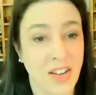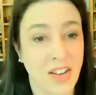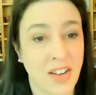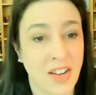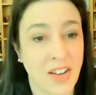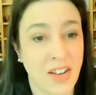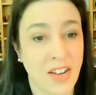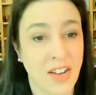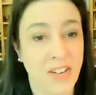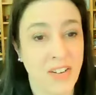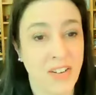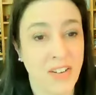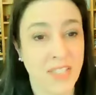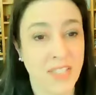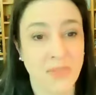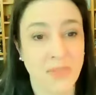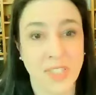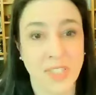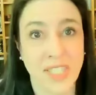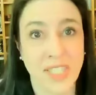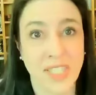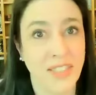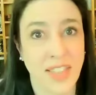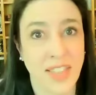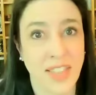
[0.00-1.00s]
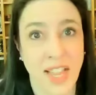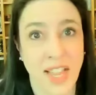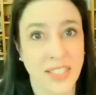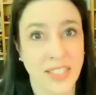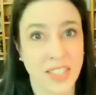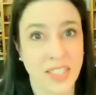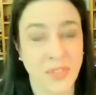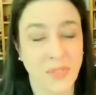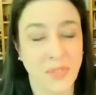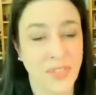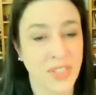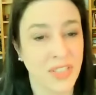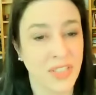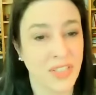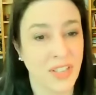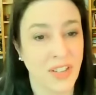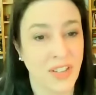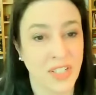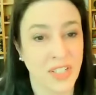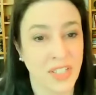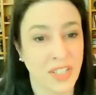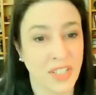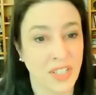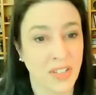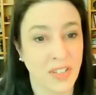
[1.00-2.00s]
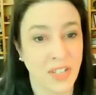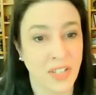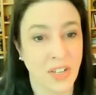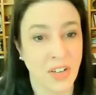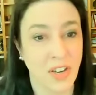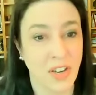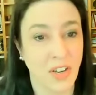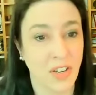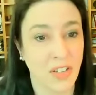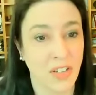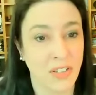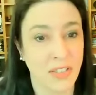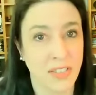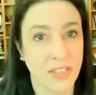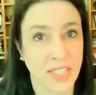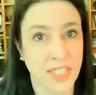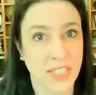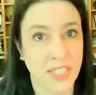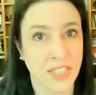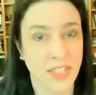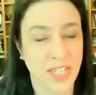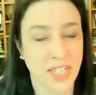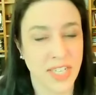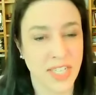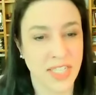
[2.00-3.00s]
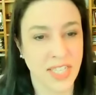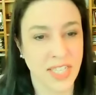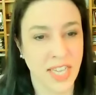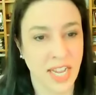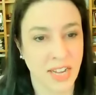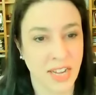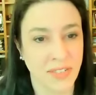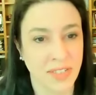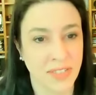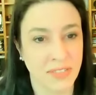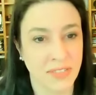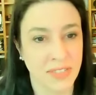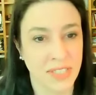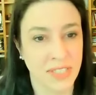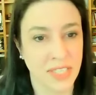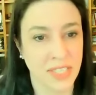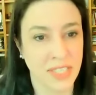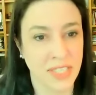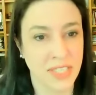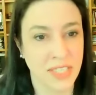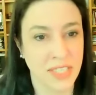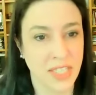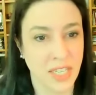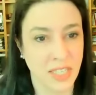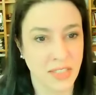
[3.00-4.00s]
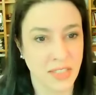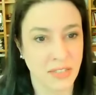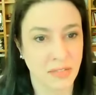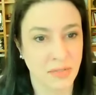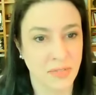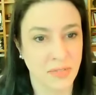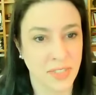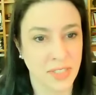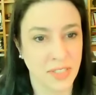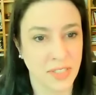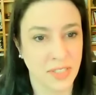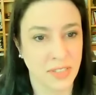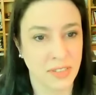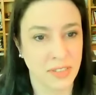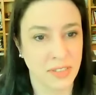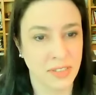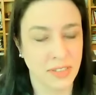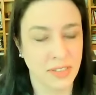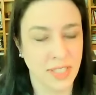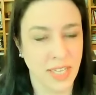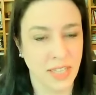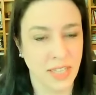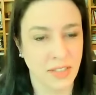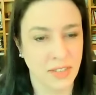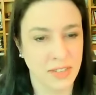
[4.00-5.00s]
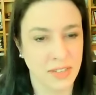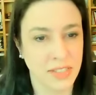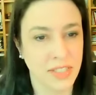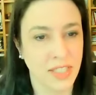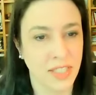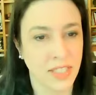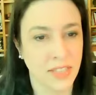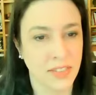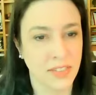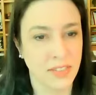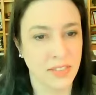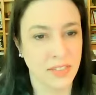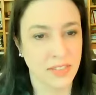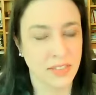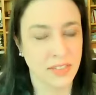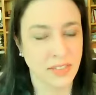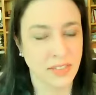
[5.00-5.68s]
it's really not that, it doesn't feel long ago at all. It's crazy how it really doesn't feel that long ago.